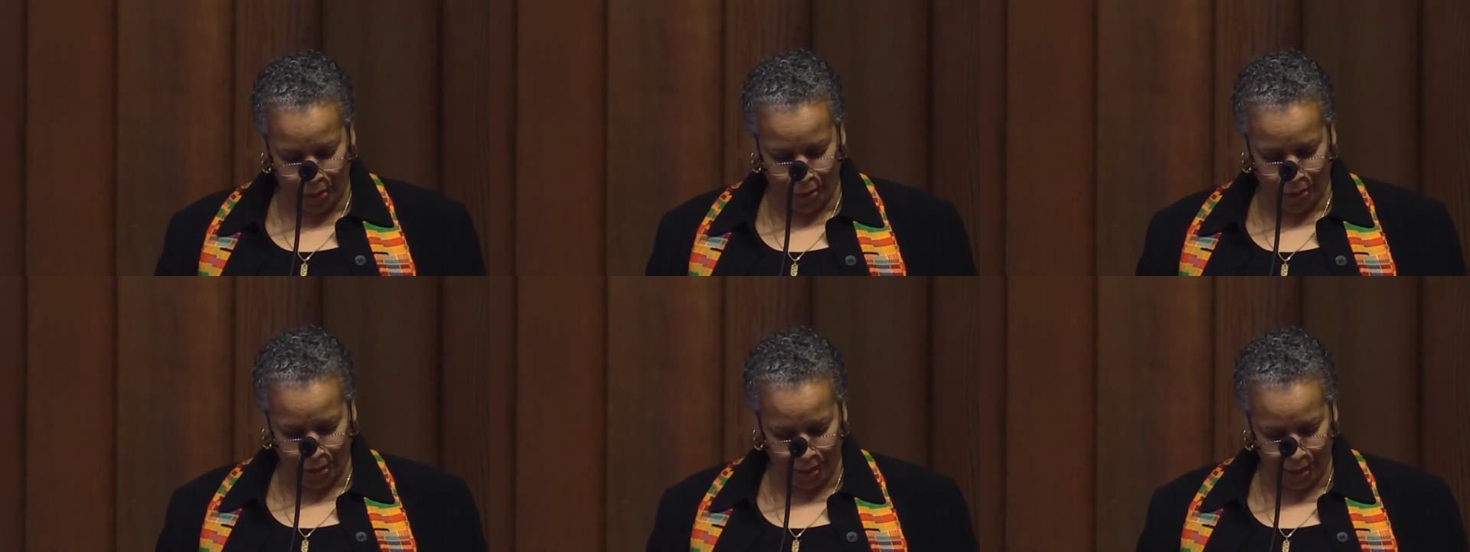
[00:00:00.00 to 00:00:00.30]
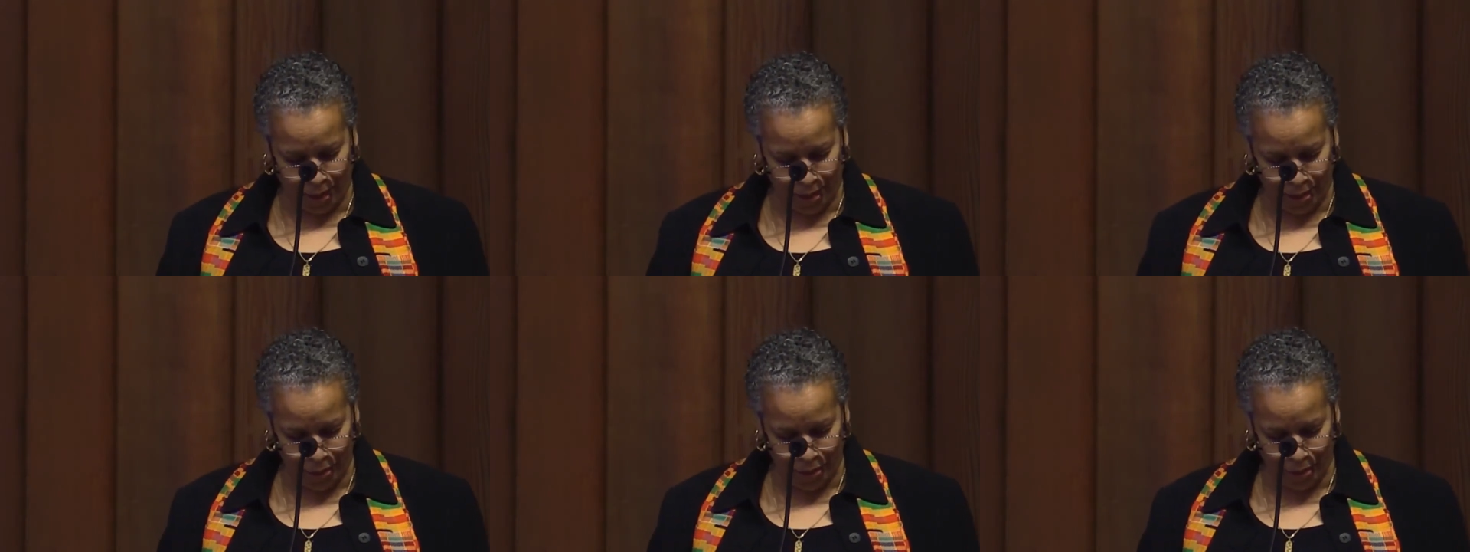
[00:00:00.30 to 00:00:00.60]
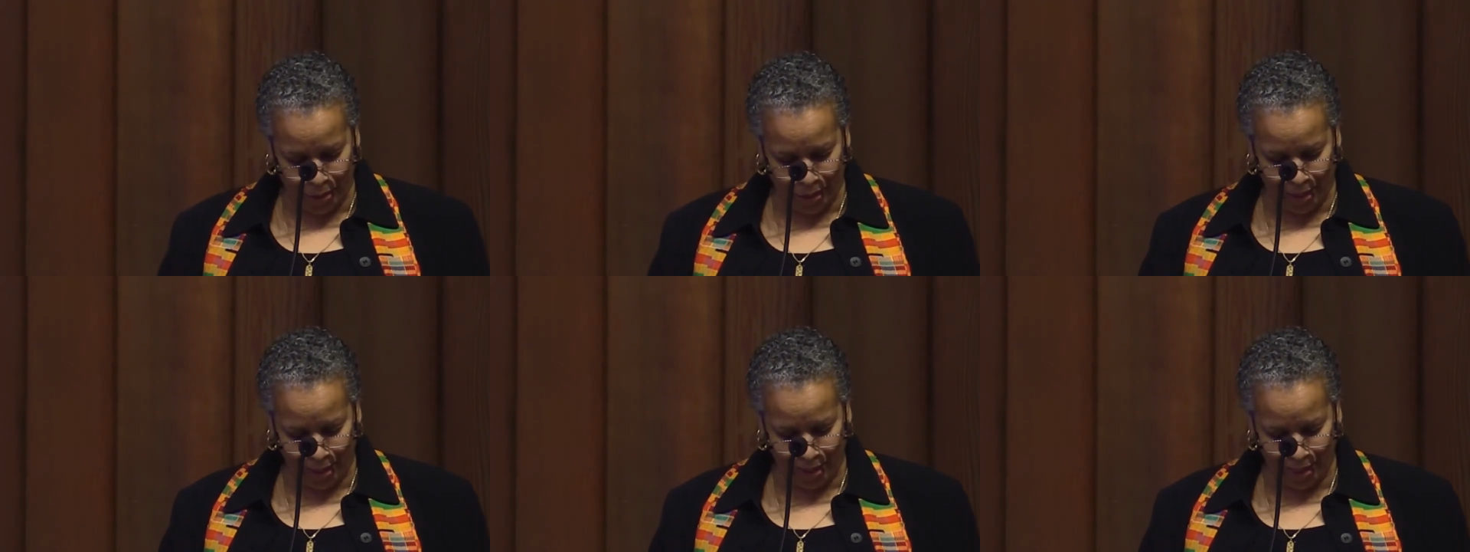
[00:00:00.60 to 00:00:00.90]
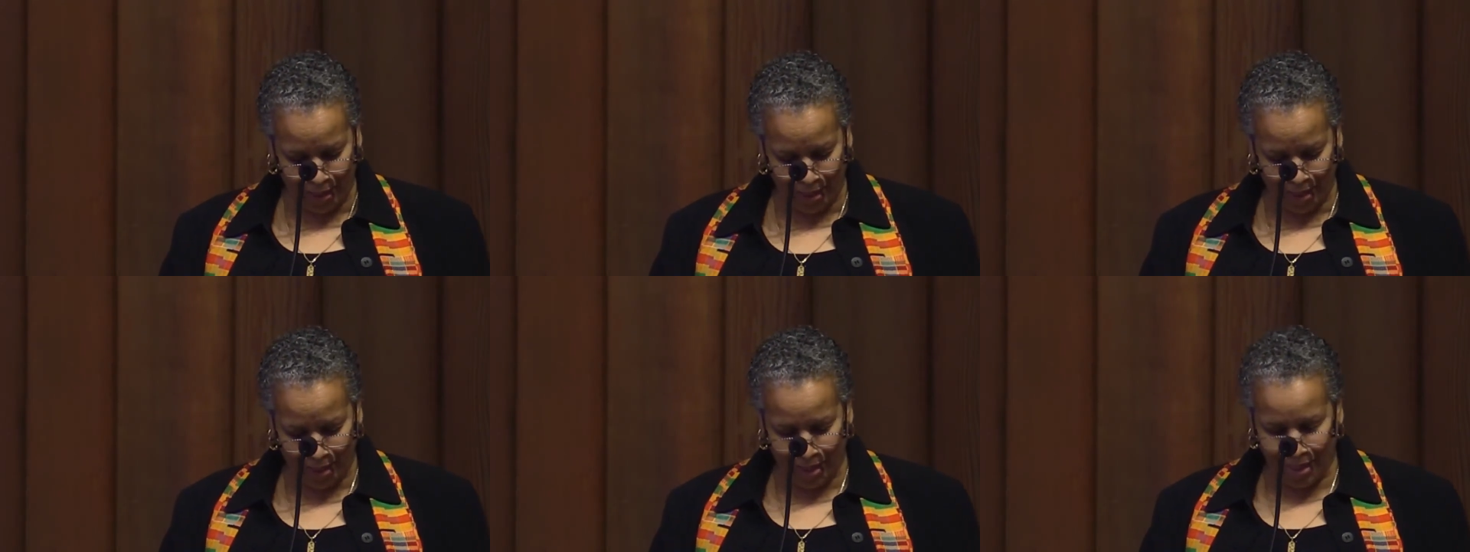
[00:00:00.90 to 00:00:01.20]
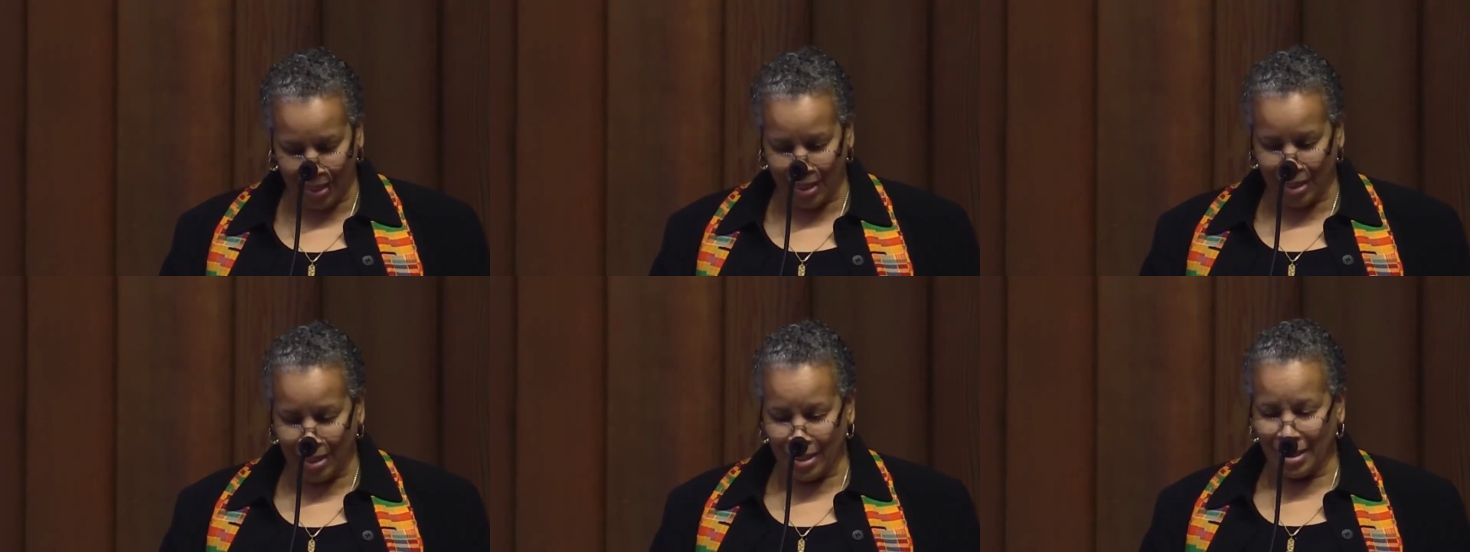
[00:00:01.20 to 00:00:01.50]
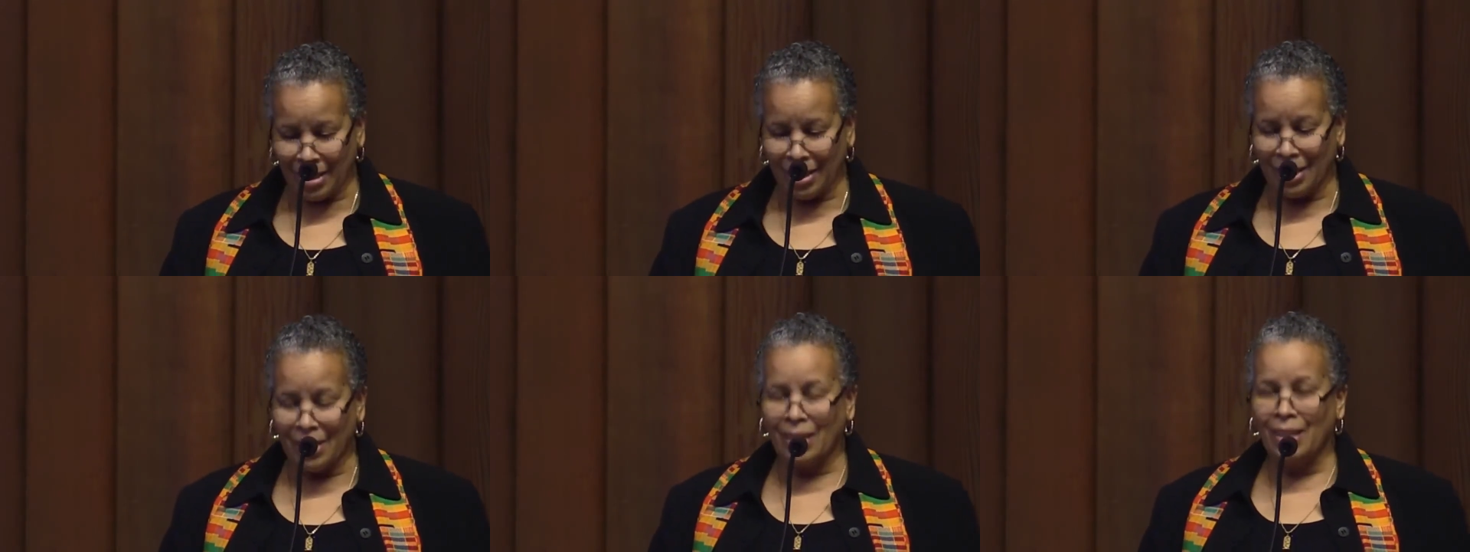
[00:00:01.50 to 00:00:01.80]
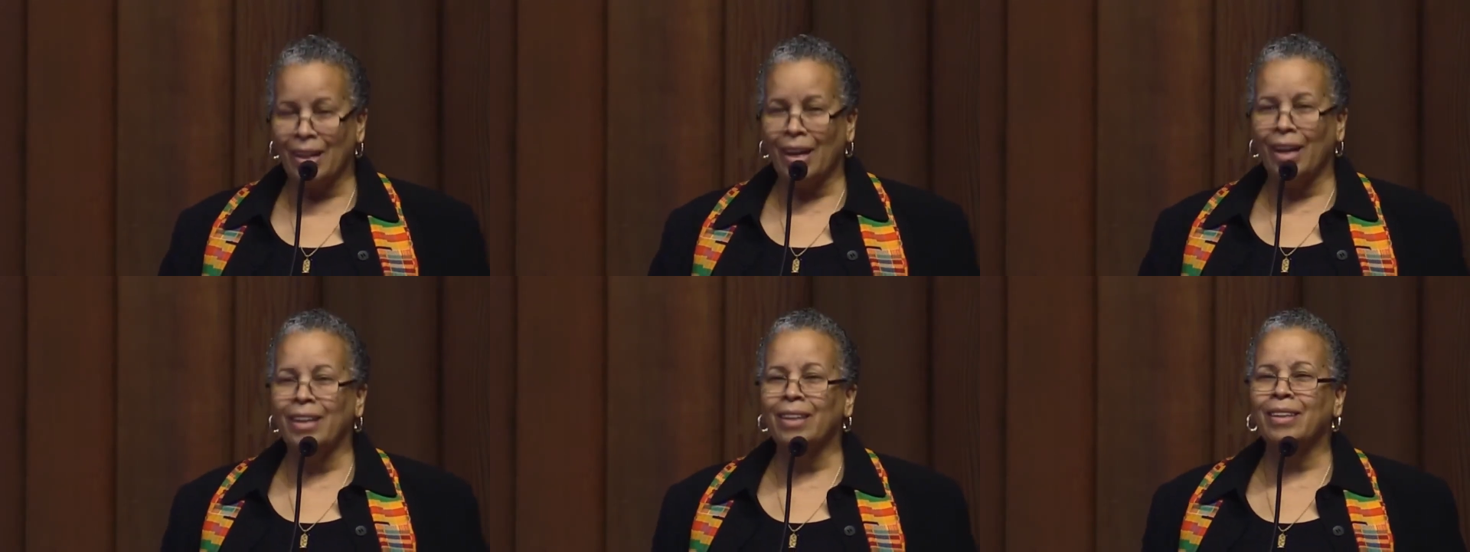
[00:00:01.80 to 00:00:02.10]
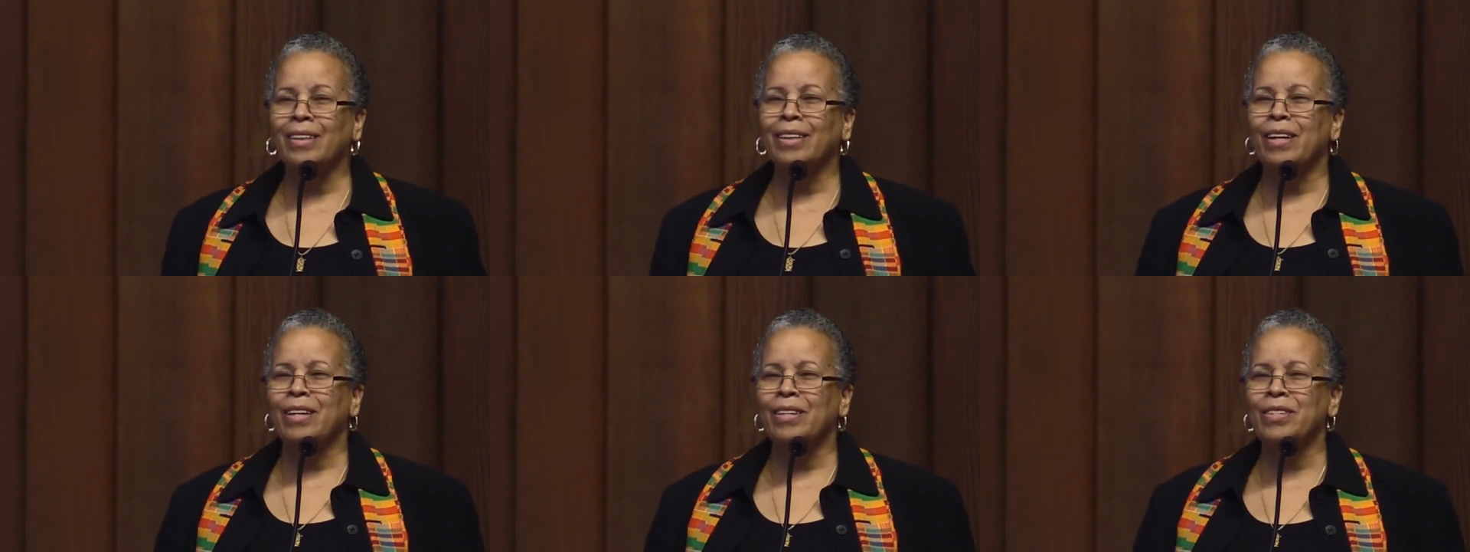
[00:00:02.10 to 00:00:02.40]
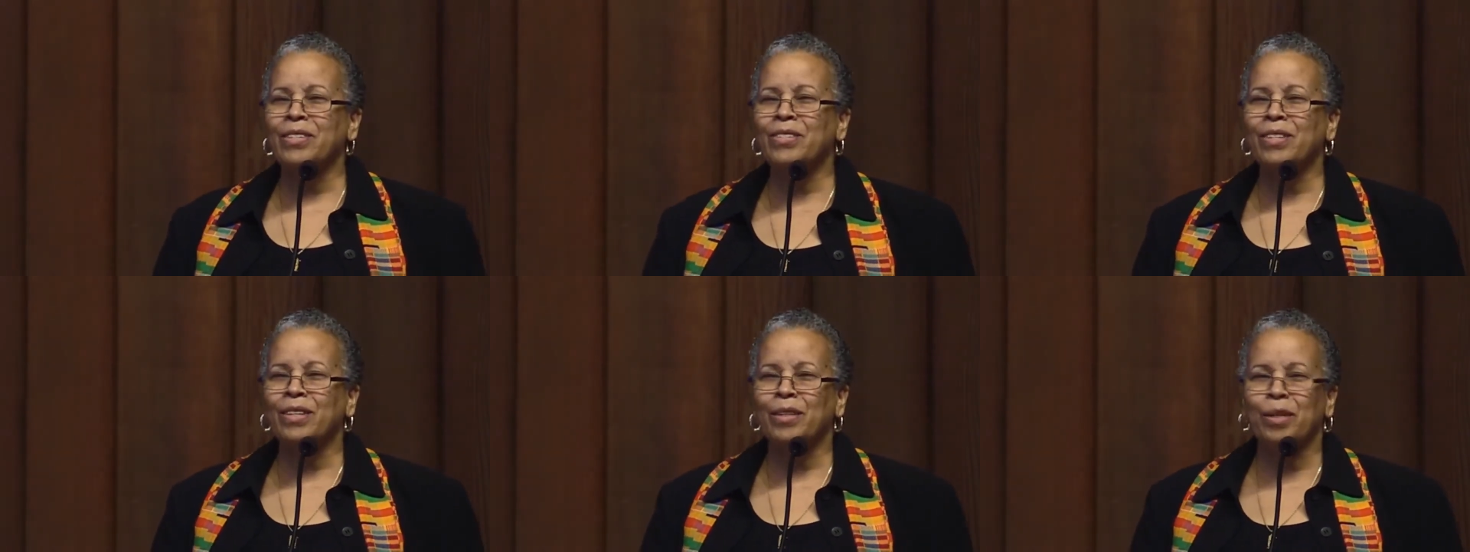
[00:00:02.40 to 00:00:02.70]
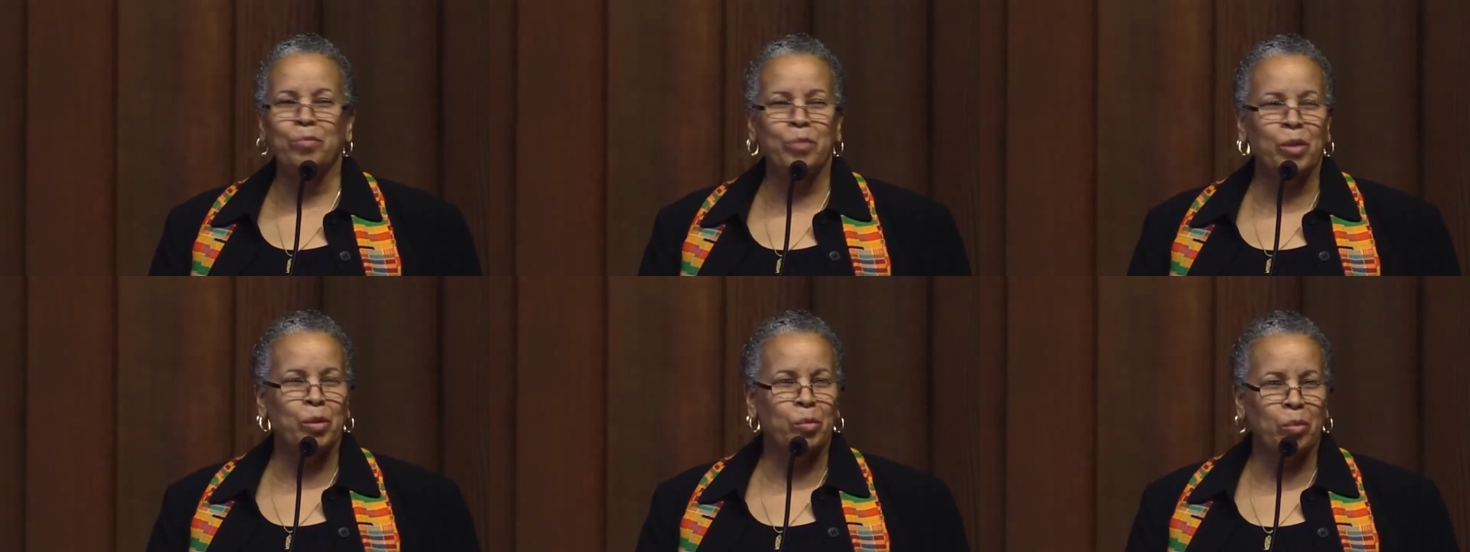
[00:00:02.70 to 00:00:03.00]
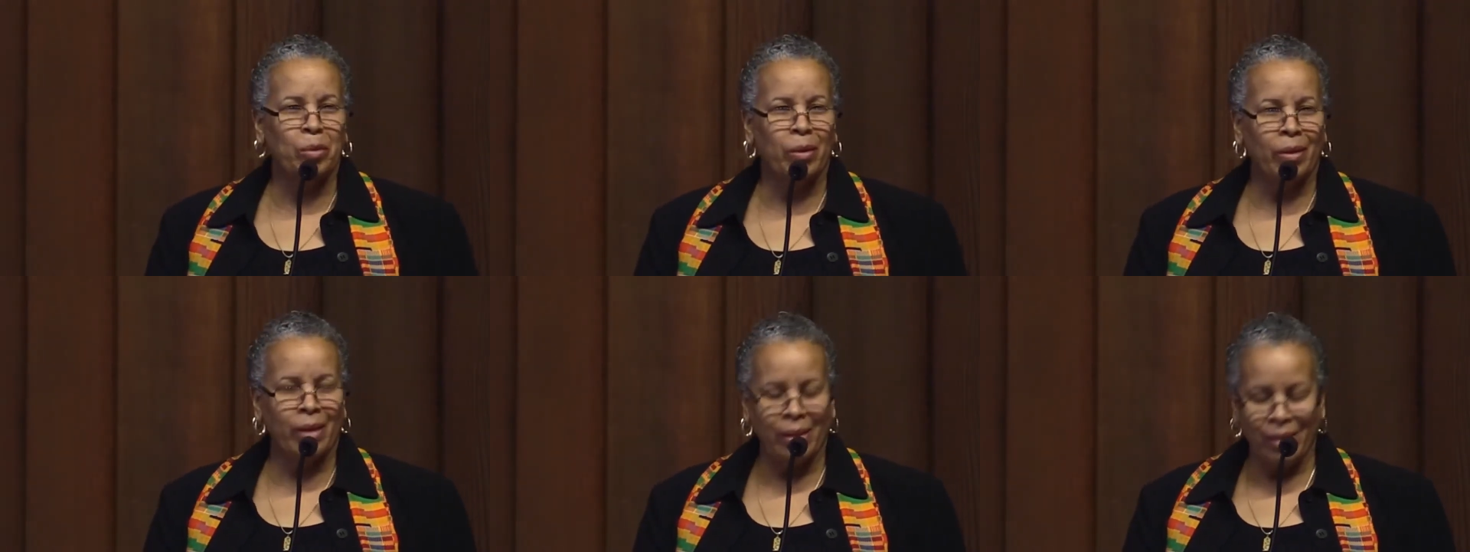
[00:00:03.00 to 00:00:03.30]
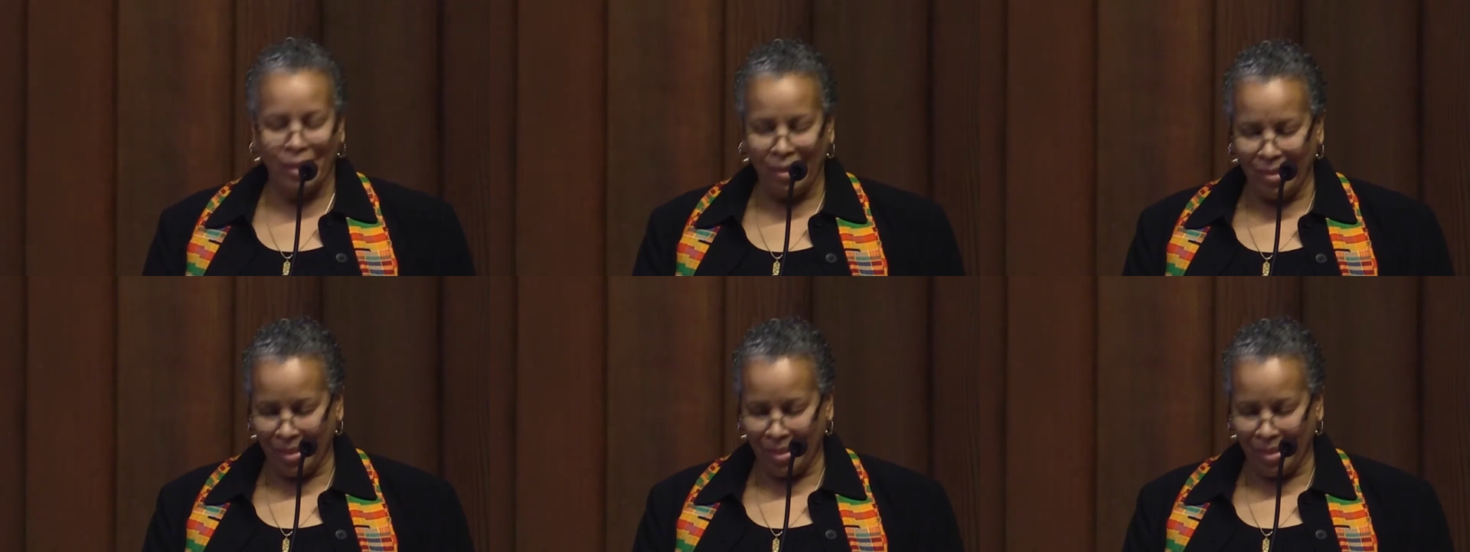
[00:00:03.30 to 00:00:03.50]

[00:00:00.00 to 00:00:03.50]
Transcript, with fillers: the country. I could ask them to pray.